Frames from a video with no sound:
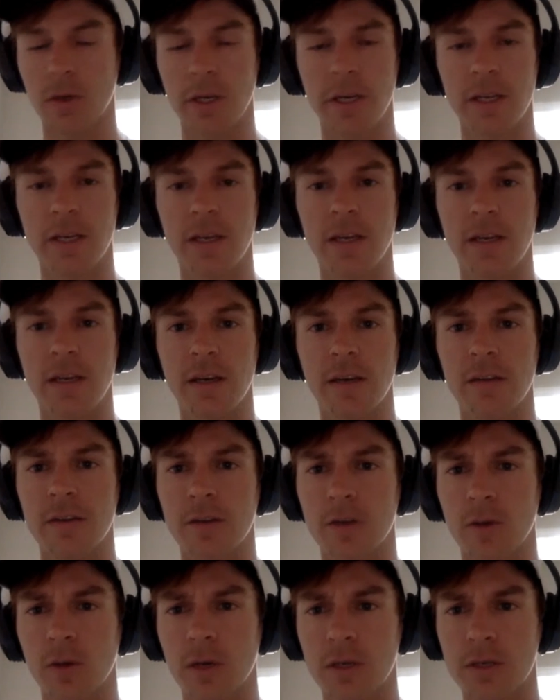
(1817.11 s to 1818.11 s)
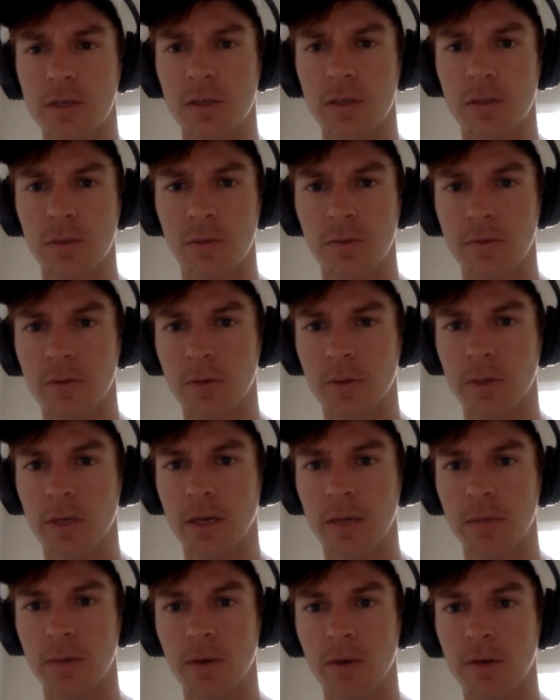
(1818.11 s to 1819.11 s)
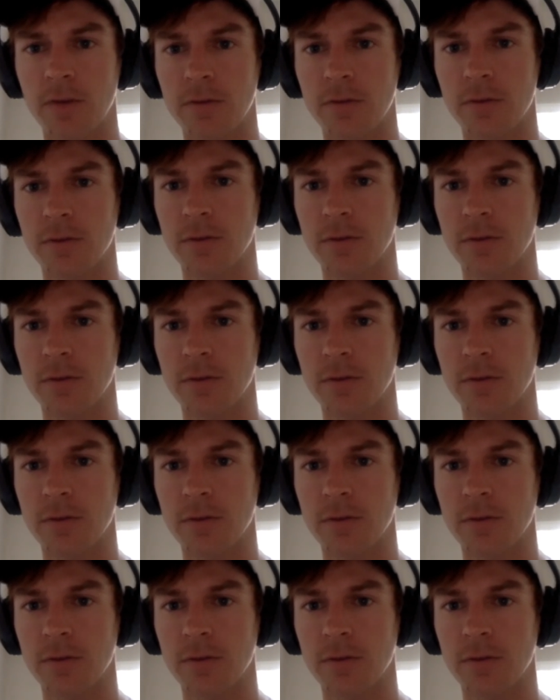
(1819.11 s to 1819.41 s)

Any any other questions before we hop off?